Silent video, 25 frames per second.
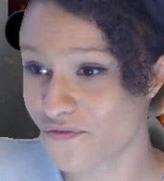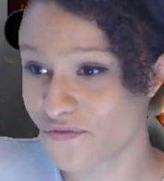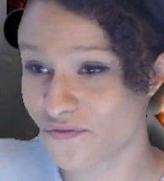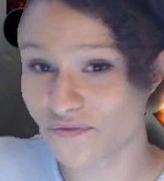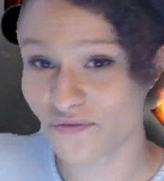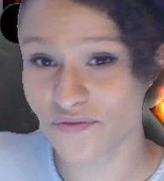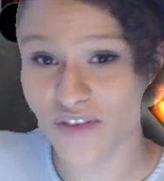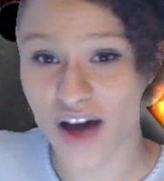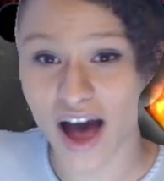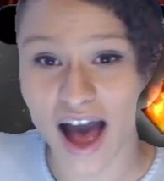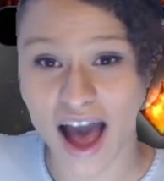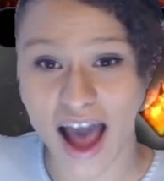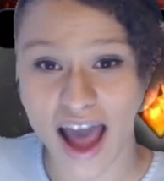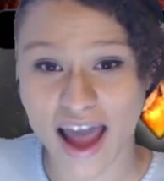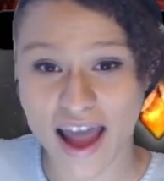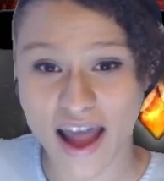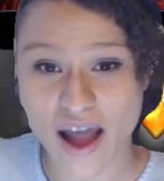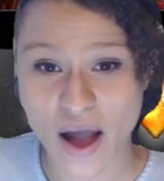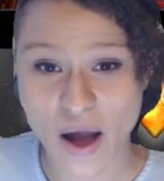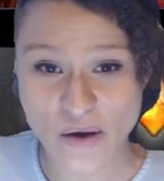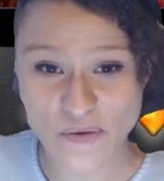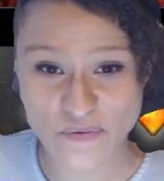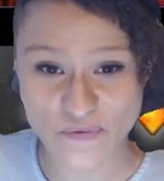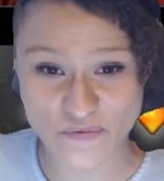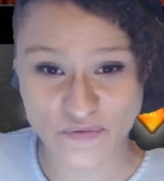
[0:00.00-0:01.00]

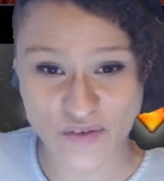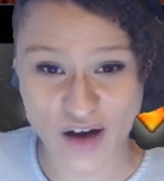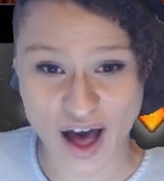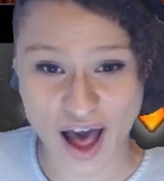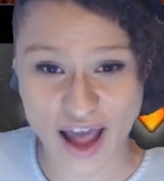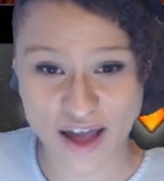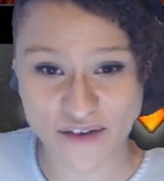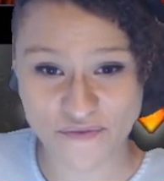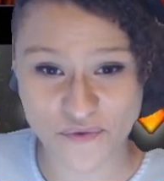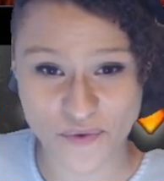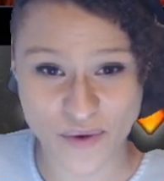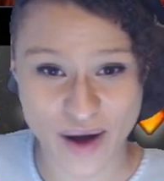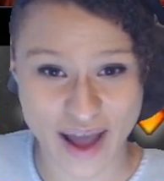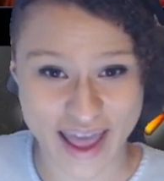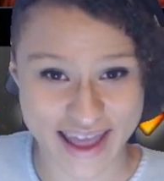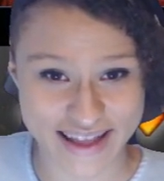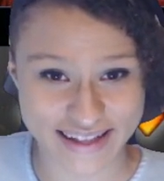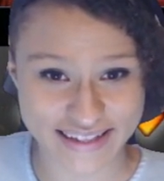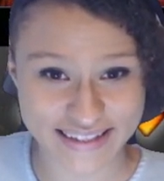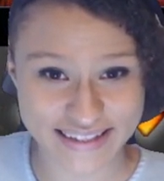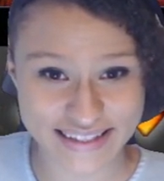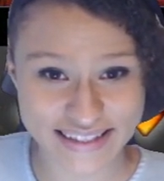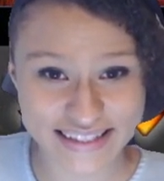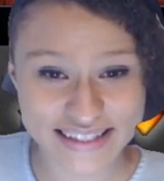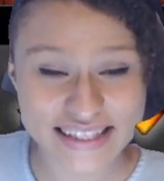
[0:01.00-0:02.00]
5
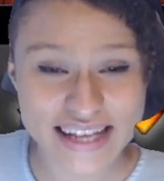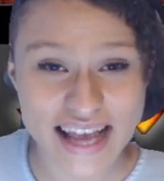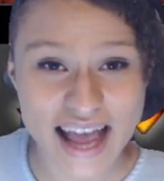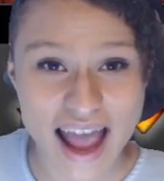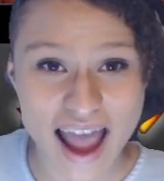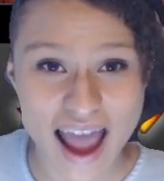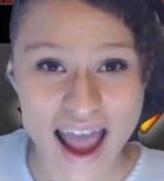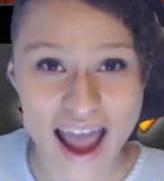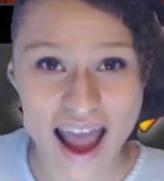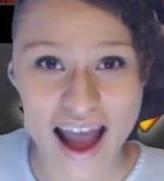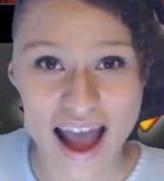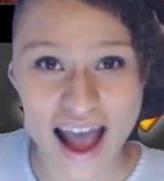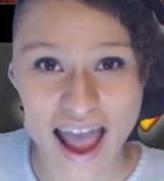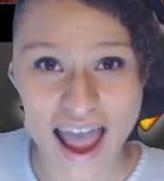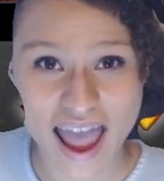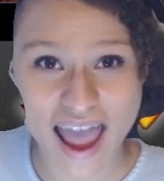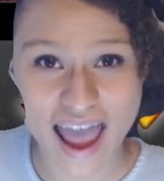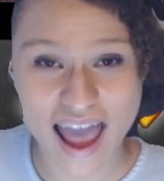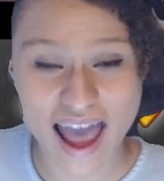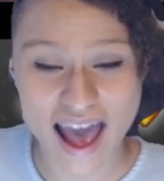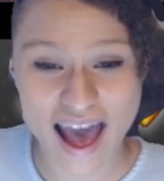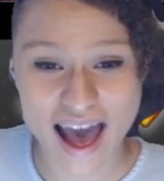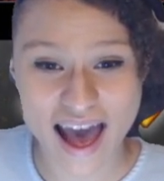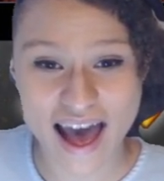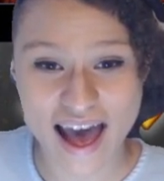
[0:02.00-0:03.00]
wins,
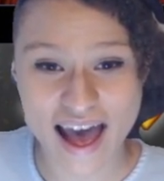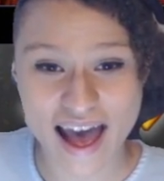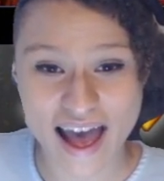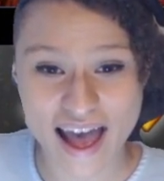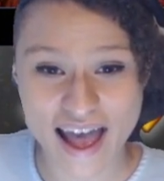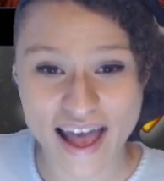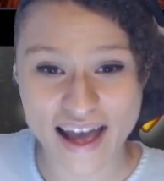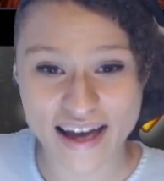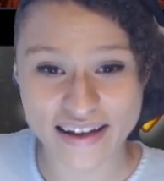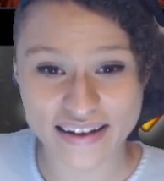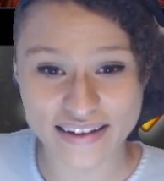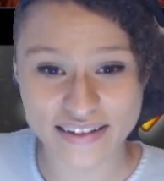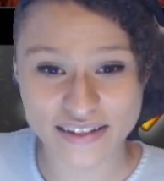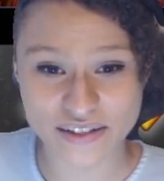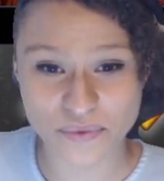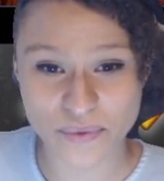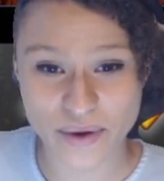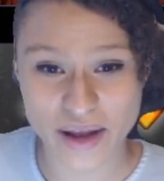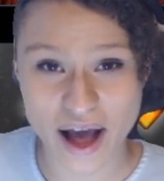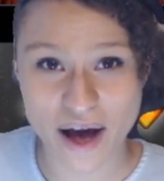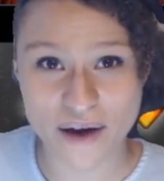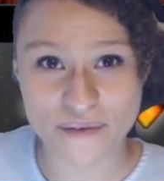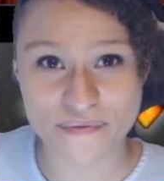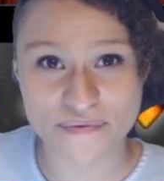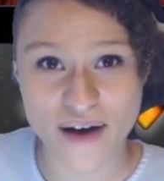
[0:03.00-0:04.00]
and we
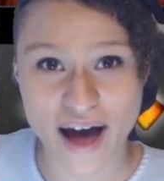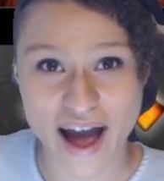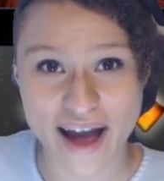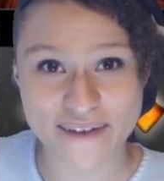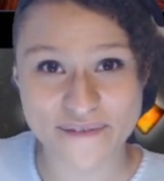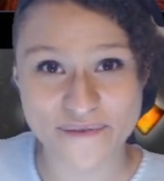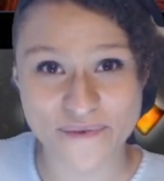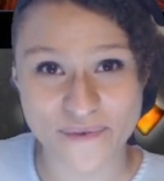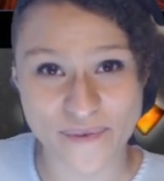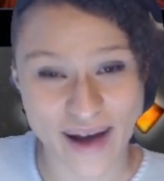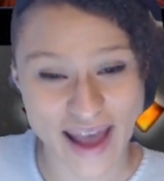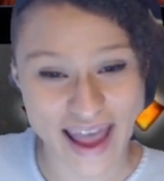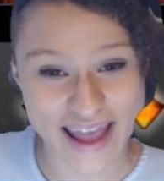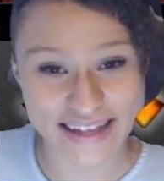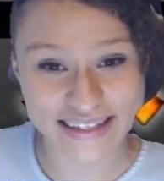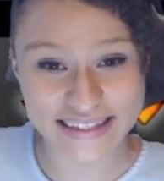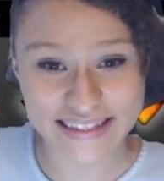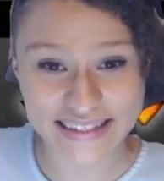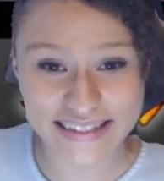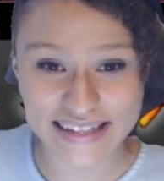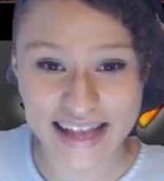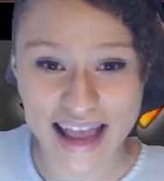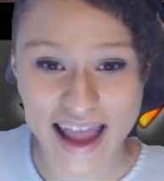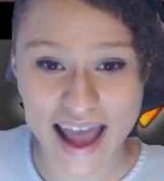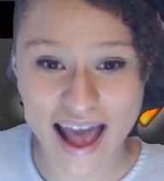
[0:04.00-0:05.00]
got 5
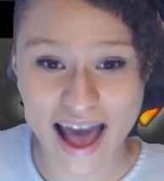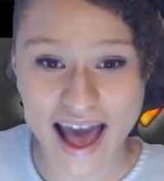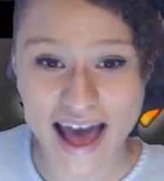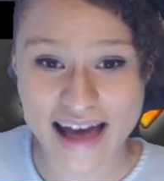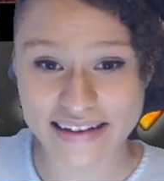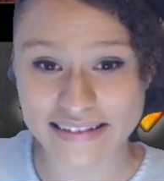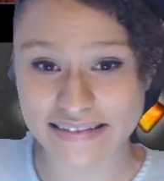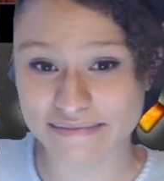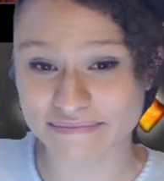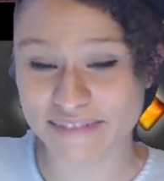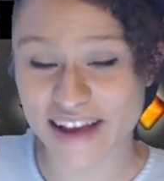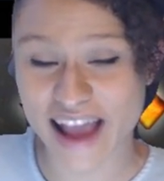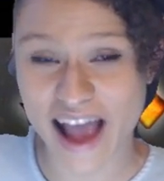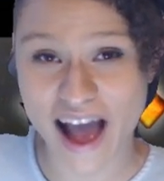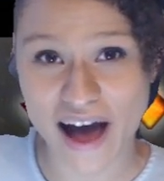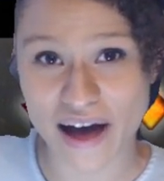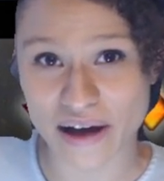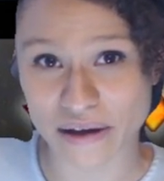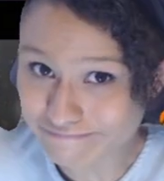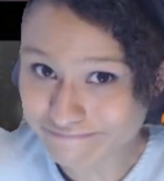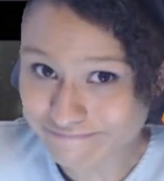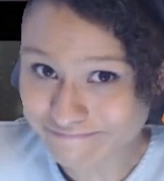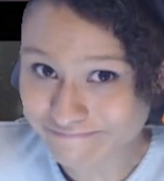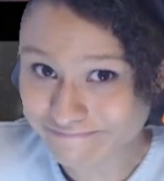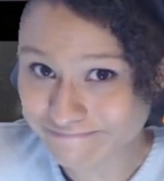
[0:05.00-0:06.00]
wins, and yeah,
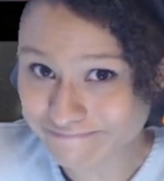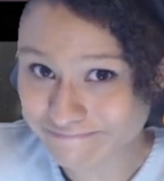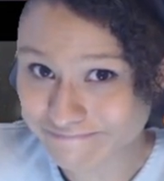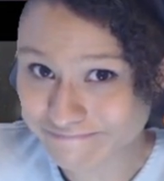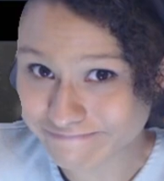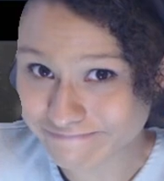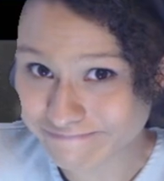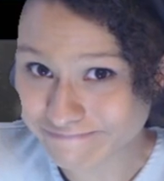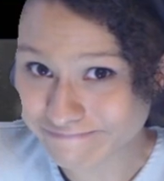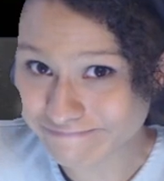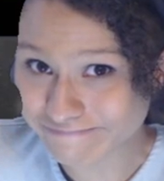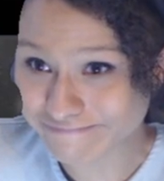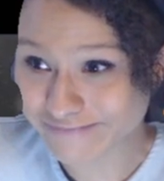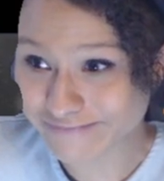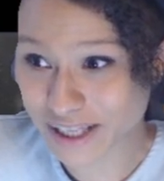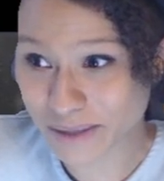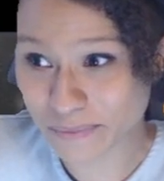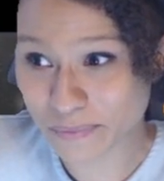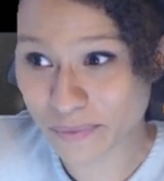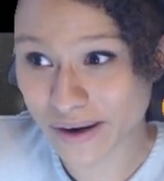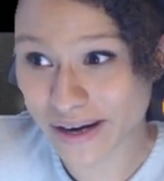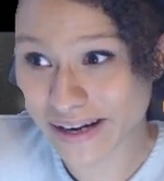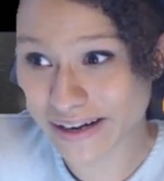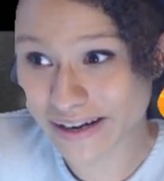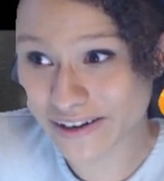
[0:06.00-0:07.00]

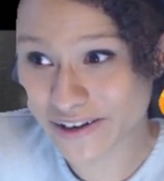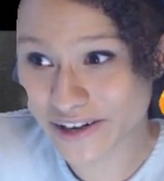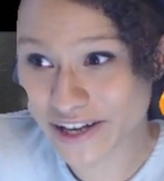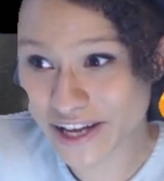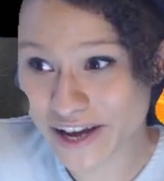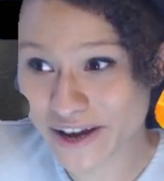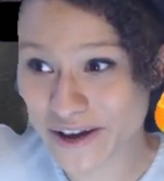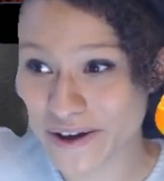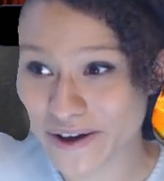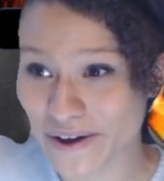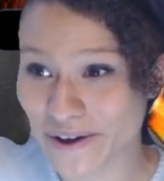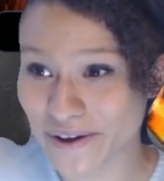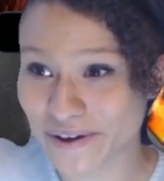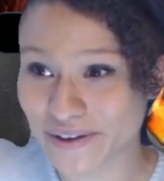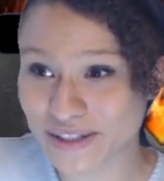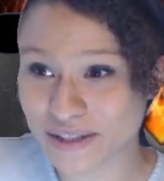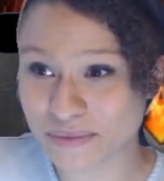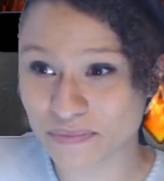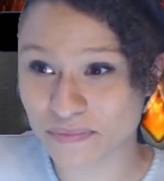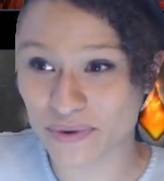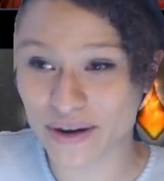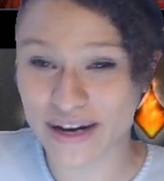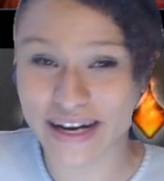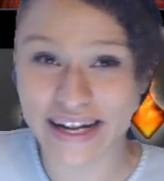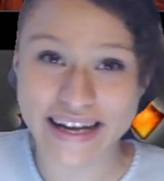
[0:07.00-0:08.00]
pretty cute,
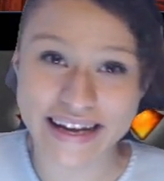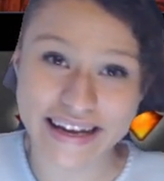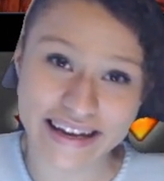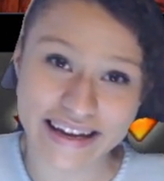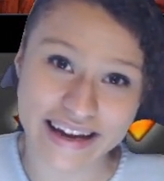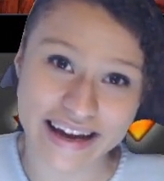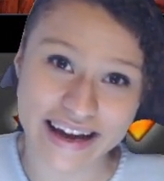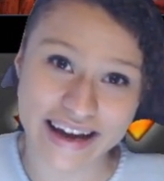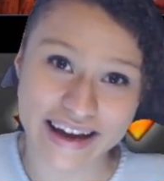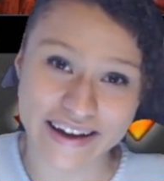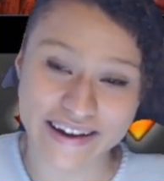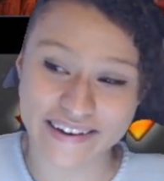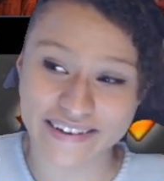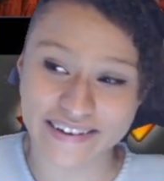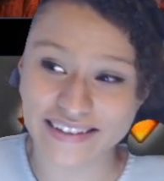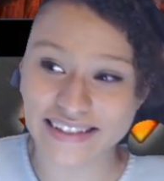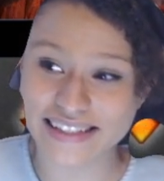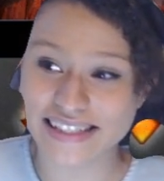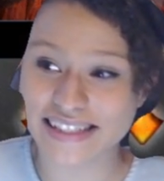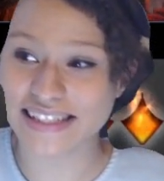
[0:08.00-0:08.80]
pretty cute.